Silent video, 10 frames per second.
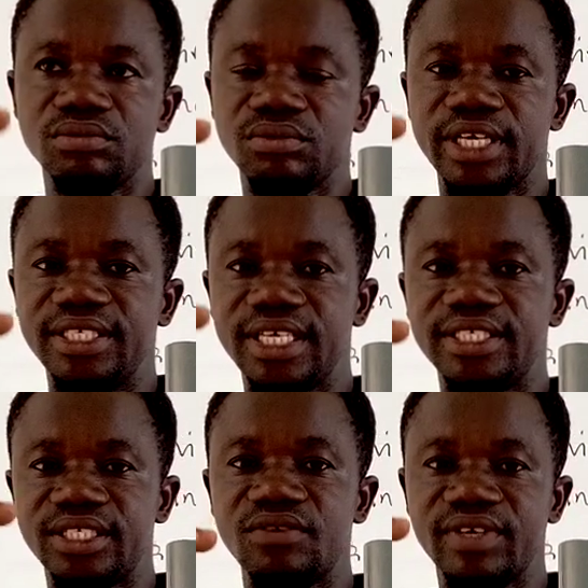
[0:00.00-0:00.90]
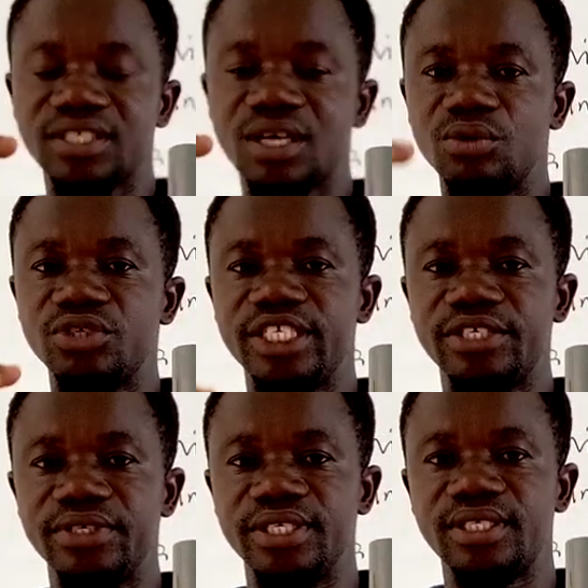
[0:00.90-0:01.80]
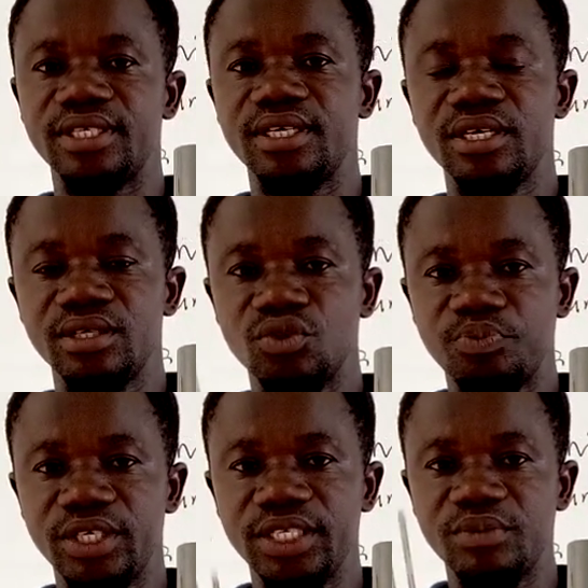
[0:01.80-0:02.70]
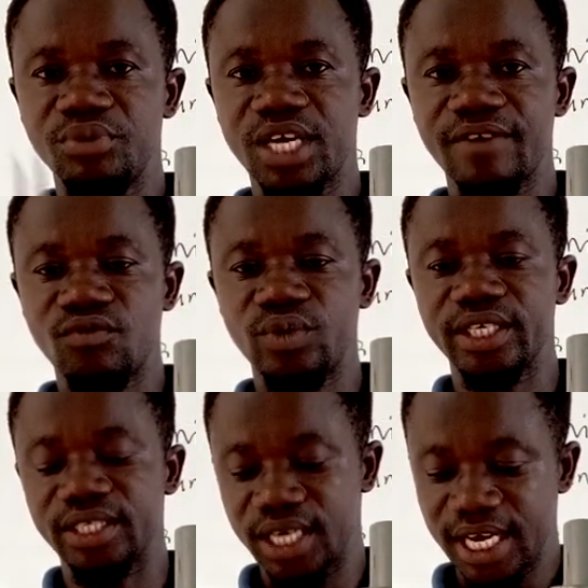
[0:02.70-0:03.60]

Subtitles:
the intensity of the sound decrease. So please be careful with it.